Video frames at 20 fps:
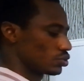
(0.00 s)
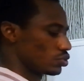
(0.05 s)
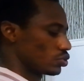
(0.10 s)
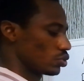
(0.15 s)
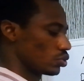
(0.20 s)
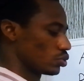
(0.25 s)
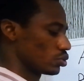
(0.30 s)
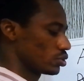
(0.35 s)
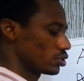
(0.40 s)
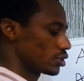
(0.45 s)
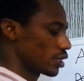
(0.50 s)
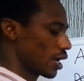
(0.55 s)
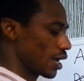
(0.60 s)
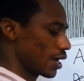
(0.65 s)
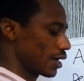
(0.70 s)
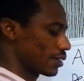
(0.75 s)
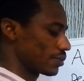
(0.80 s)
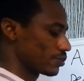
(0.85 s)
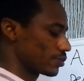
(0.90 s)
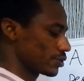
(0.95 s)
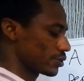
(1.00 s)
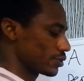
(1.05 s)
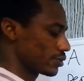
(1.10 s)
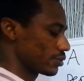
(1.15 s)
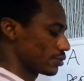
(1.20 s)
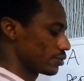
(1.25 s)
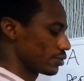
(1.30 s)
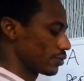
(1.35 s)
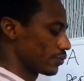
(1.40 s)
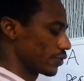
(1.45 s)
2
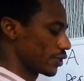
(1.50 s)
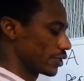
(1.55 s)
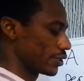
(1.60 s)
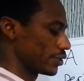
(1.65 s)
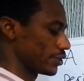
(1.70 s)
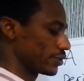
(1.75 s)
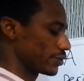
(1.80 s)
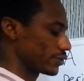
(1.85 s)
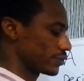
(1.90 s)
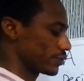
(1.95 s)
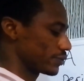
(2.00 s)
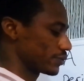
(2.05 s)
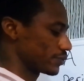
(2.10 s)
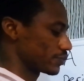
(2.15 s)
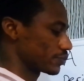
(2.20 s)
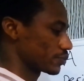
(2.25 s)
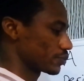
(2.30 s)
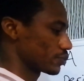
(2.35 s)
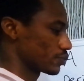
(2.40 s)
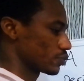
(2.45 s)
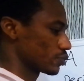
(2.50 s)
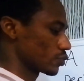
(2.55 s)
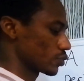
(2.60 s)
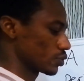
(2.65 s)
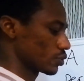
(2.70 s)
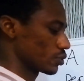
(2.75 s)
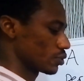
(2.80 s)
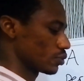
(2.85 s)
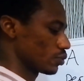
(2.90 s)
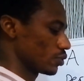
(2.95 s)
times the radius,
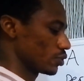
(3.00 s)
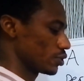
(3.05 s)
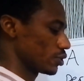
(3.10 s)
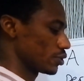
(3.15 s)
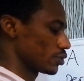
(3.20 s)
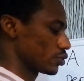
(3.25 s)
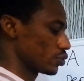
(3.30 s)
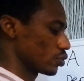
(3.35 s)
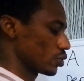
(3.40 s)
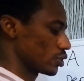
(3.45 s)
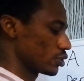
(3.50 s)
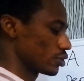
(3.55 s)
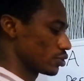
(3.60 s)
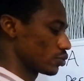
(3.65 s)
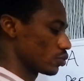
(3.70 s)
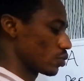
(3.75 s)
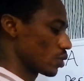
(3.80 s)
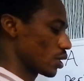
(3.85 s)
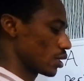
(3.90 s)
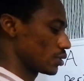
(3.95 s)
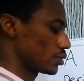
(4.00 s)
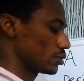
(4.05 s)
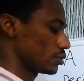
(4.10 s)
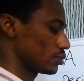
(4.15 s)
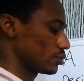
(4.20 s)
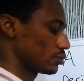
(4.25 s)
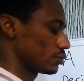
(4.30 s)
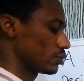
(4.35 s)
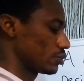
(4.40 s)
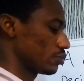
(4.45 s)
which is 21
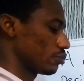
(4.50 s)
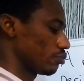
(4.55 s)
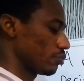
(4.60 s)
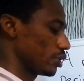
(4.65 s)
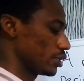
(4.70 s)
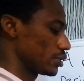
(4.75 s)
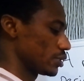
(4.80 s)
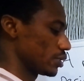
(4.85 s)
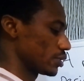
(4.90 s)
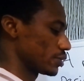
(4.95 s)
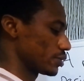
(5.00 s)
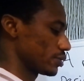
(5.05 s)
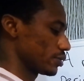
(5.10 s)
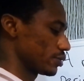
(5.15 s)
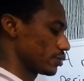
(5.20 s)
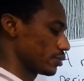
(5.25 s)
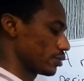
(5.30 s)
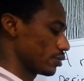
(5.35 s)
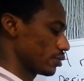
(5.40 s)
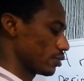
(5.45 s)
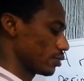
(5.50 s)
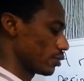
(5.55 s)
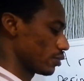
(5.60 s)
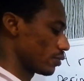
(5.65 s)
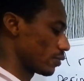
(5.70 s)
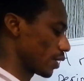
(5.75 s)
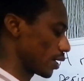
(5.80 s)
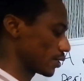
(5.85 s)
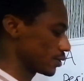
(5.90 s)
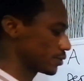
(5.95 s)
meters.
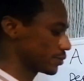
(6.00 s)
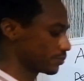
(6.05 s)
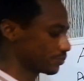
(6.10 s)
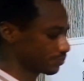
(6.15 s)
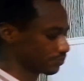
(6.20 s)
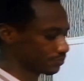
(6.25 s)
All right,